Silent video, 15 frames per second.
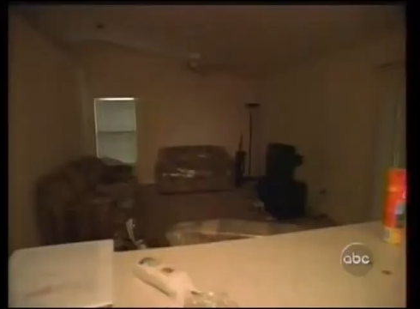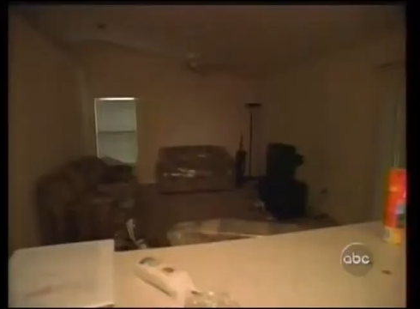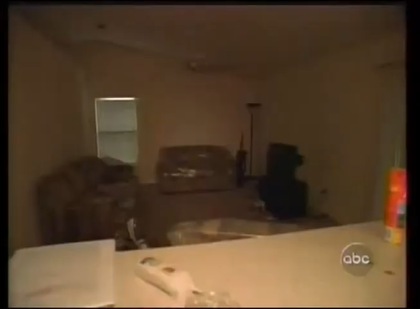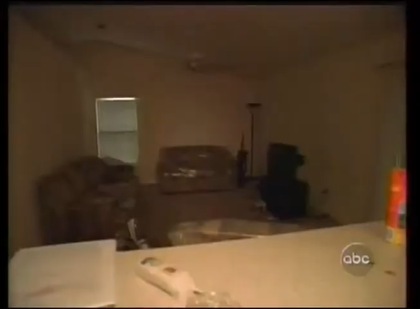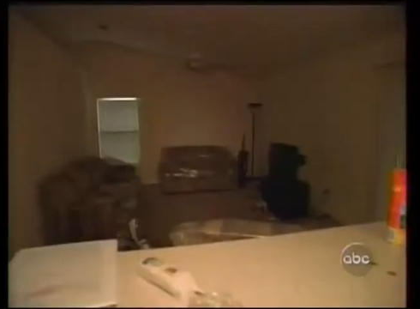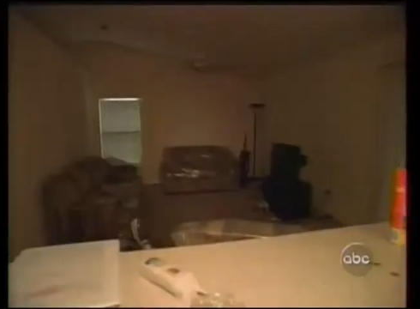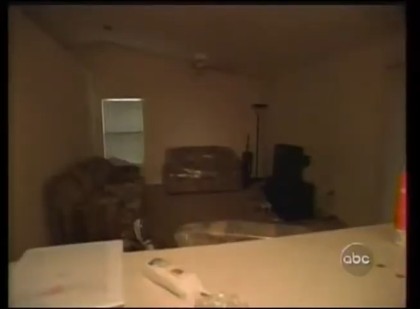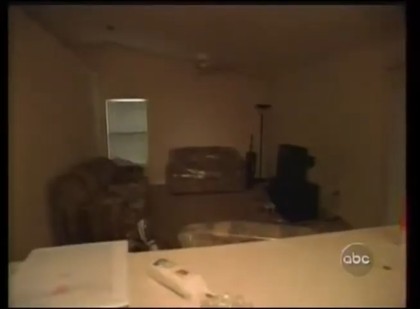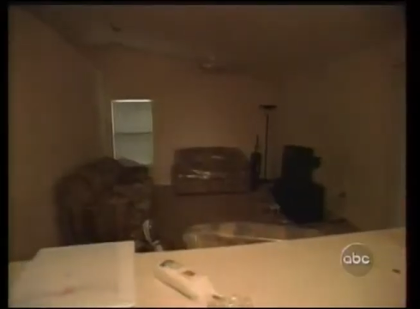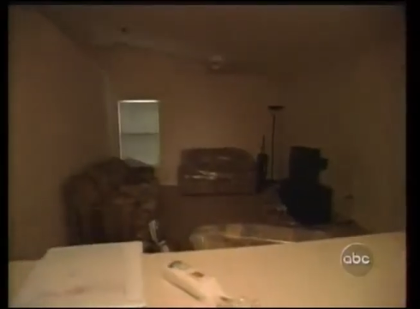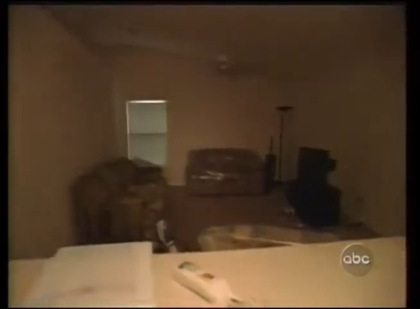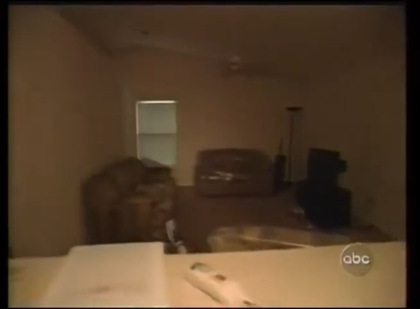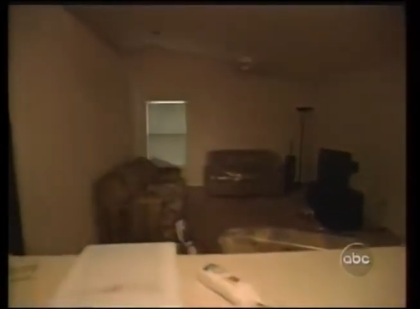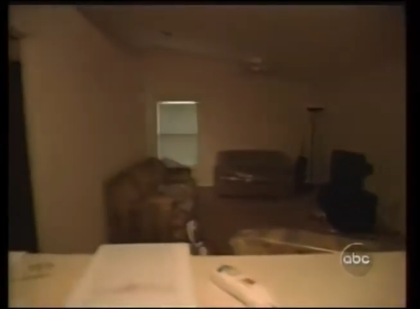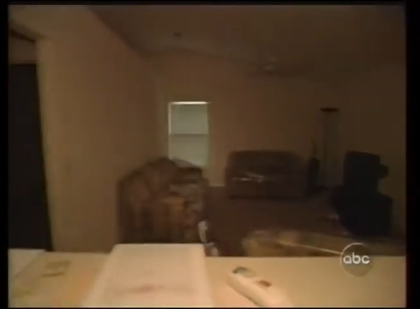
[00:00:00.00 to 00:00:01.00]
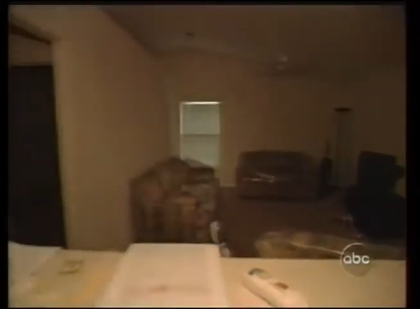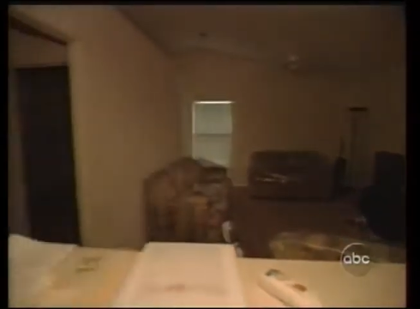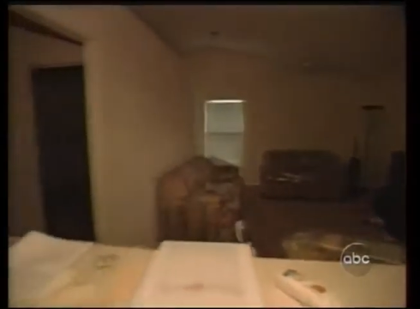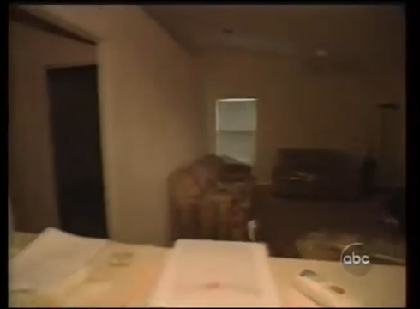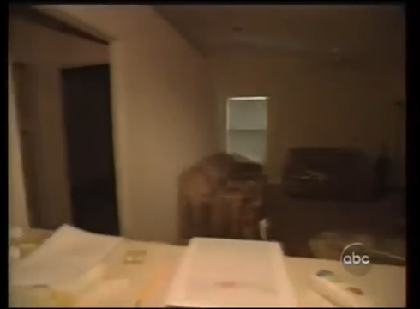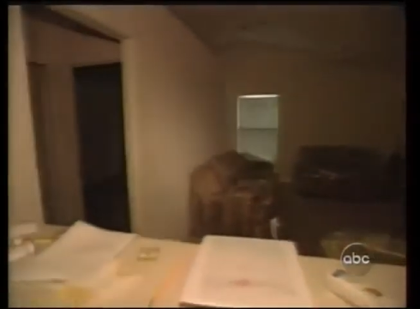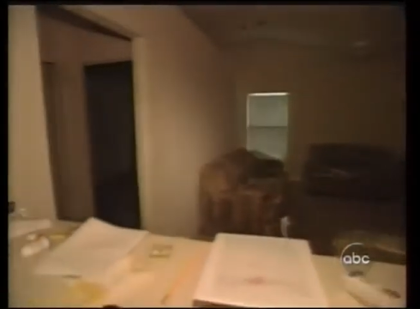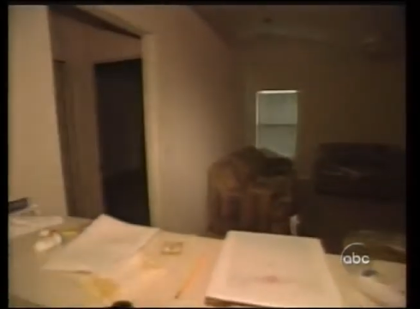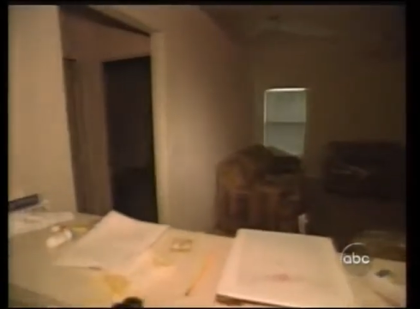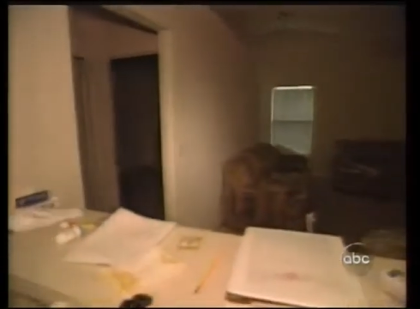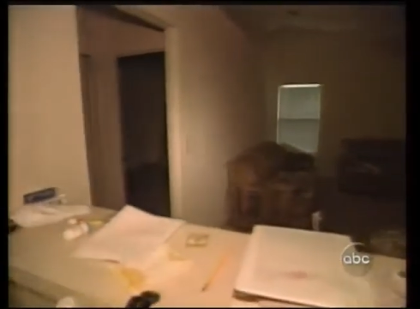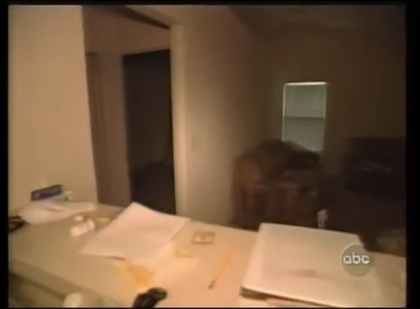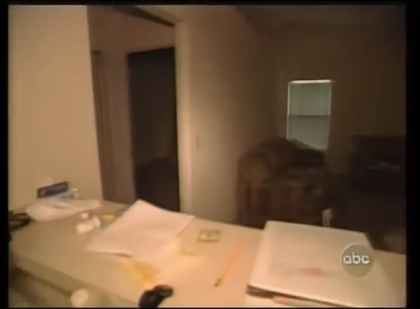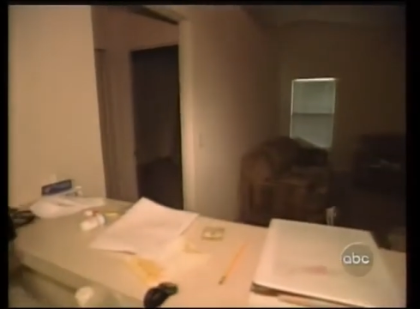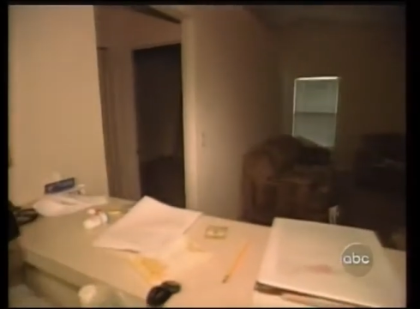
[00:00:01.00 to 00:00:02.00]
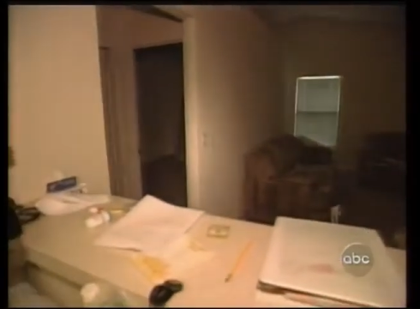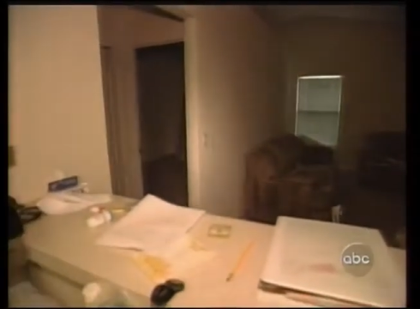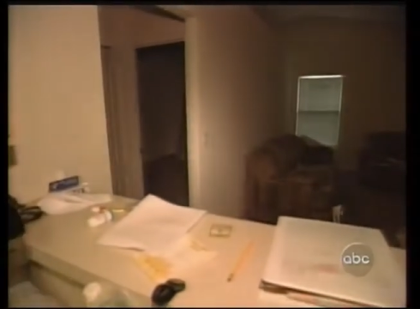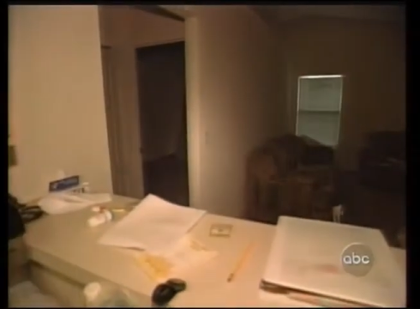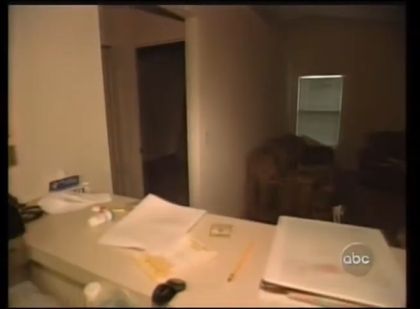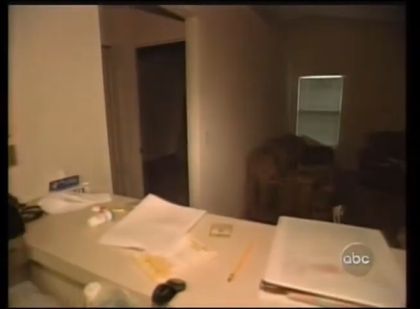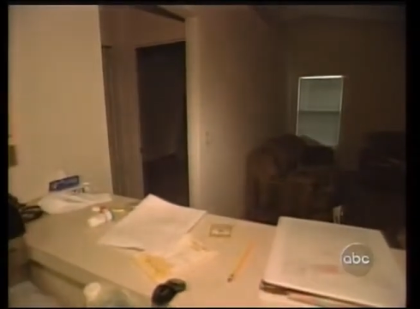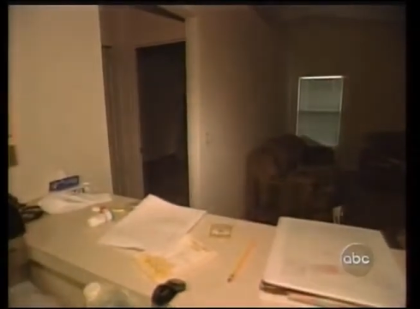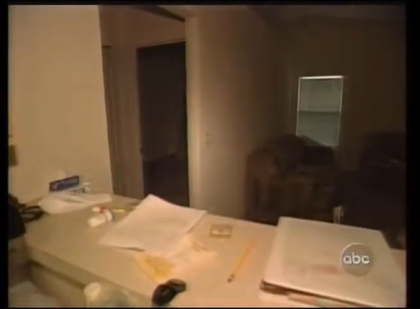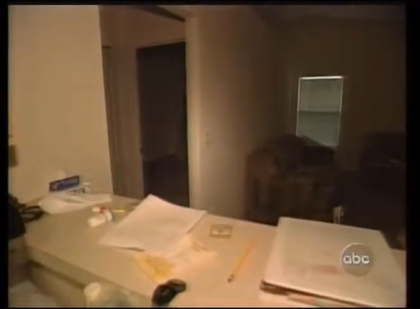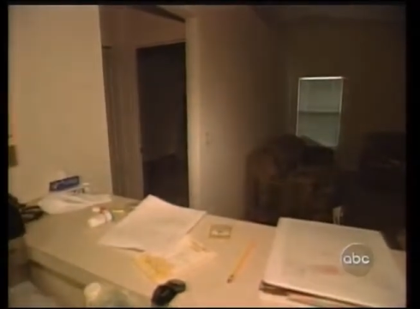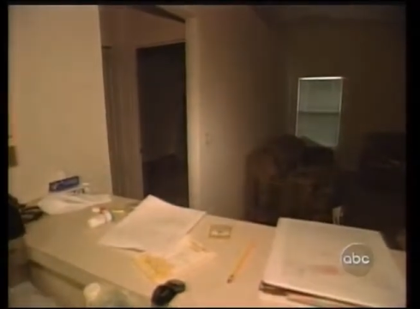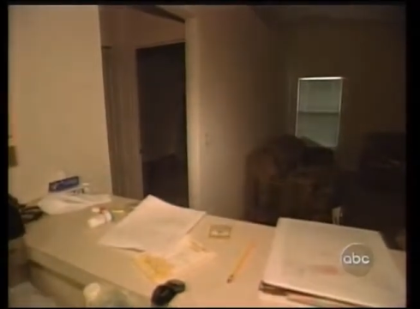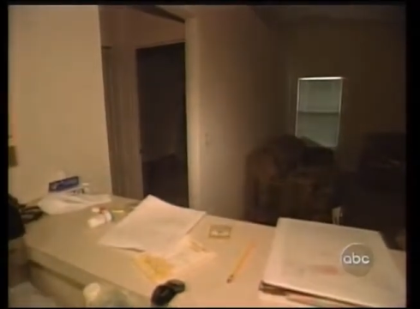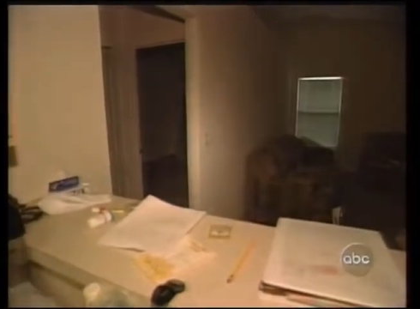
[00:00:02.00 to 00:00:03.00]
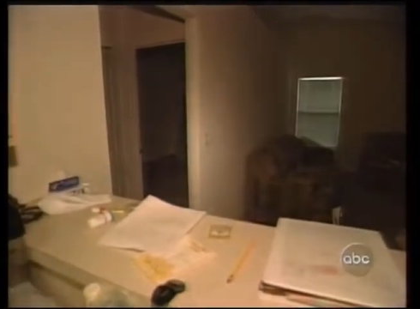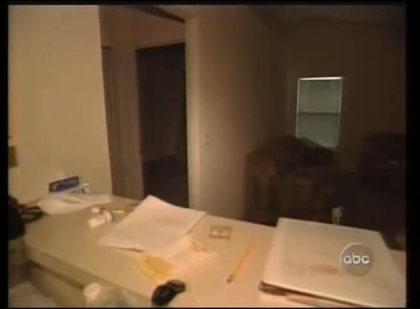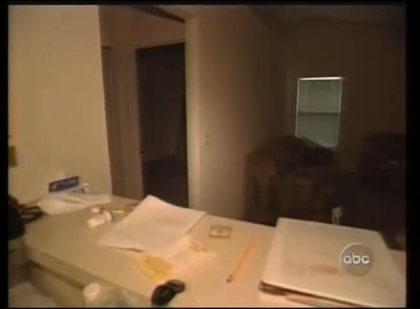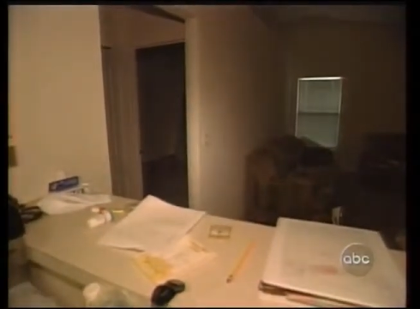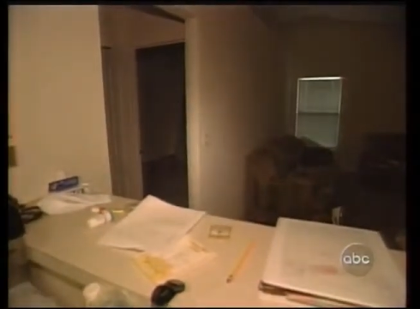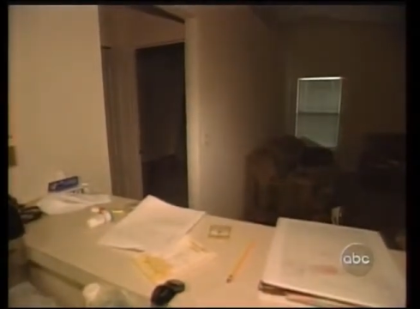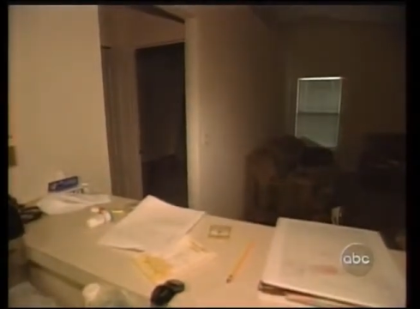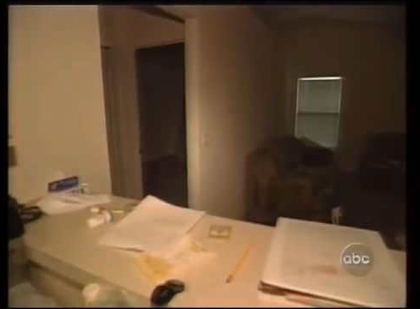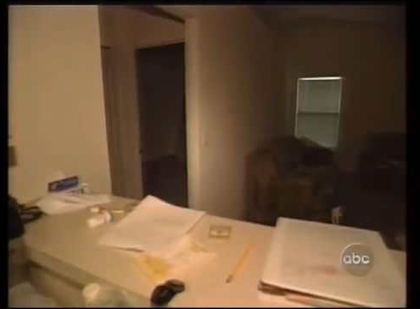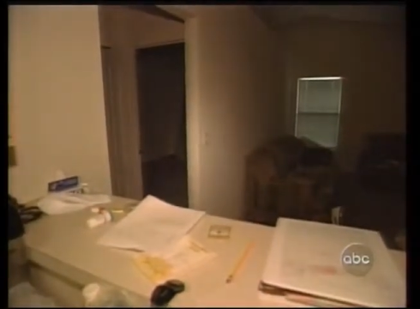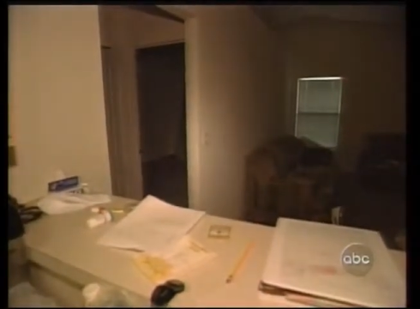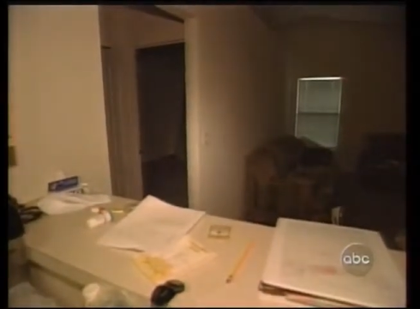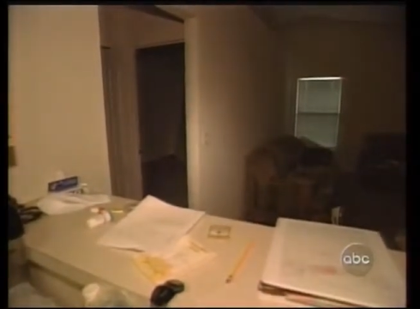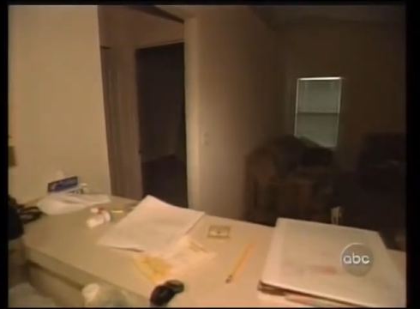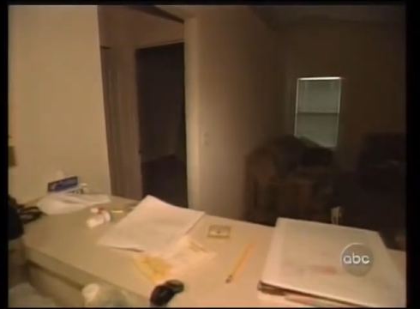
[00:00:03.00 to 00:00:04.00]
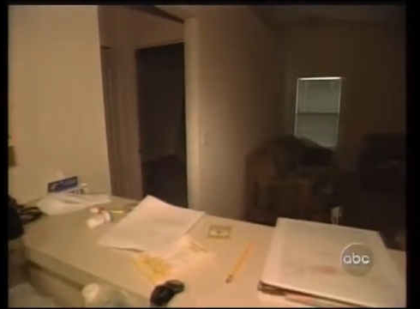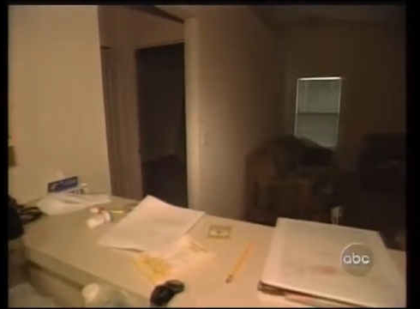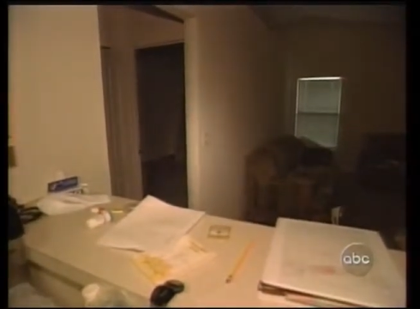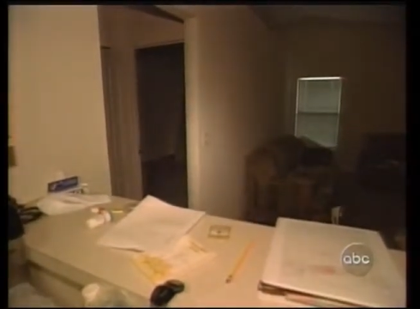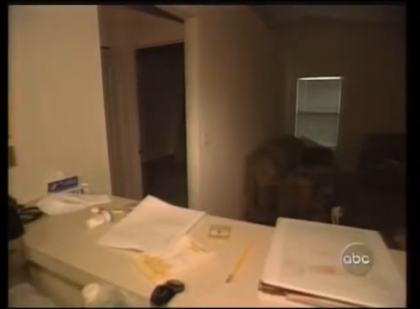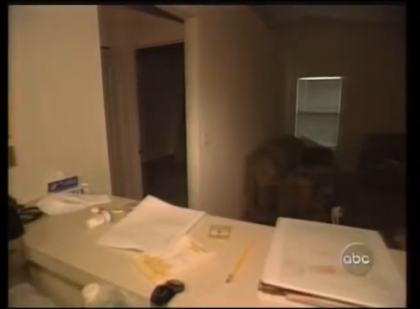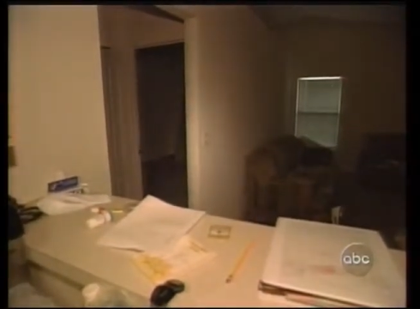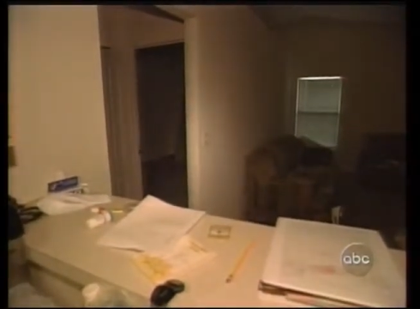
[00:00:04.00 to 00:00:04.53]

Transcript: Nobody's mouth can be seen.